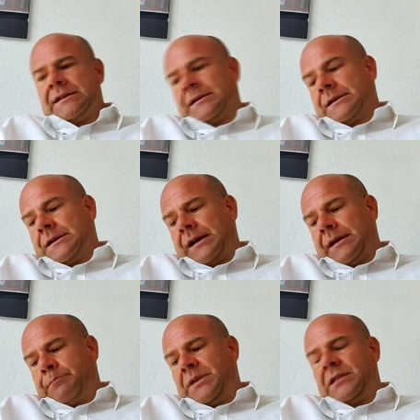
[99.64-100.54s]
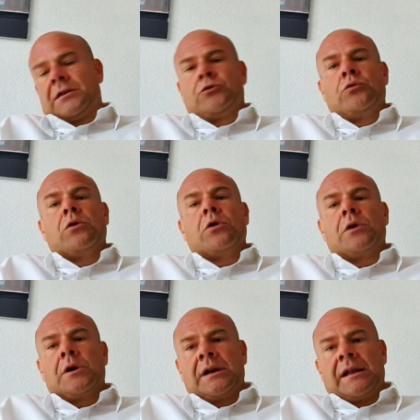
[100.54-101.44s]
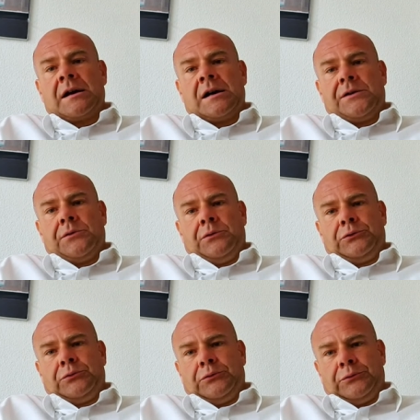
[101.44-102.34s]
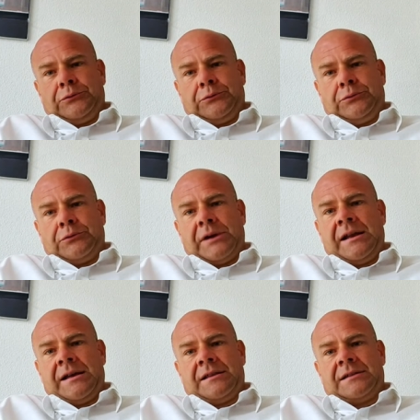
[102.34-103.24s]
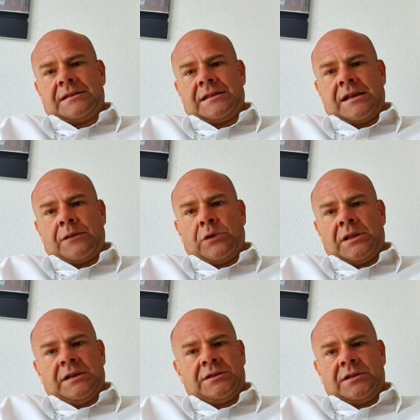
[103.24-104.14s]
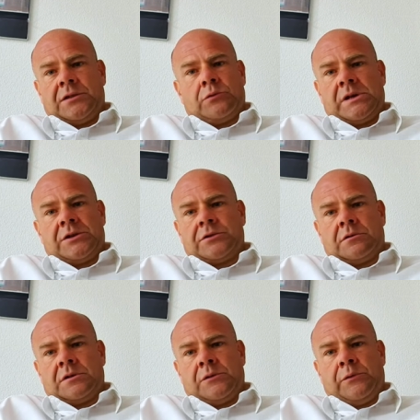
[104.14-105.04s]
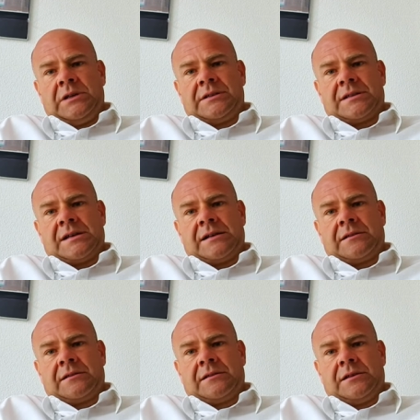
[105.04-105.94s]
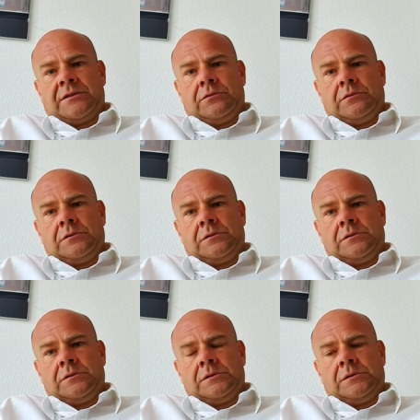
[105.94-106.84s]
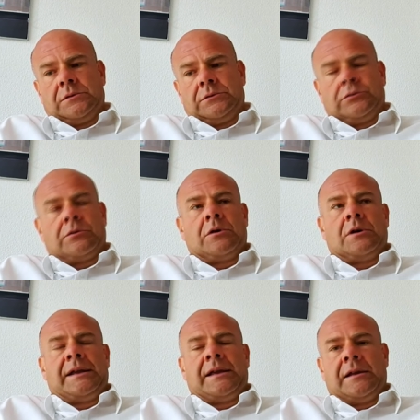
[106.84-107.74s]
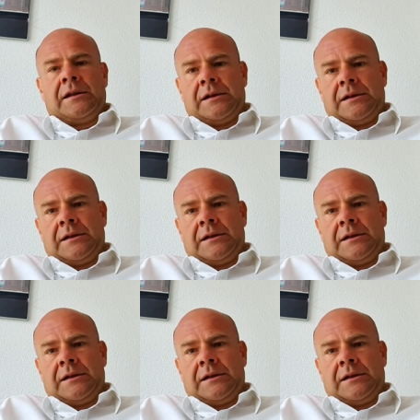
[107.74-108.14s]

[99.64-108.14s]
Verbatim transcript: uh, a bit too early now to, to really understand when the situation uh, will start uh, to, to rolling in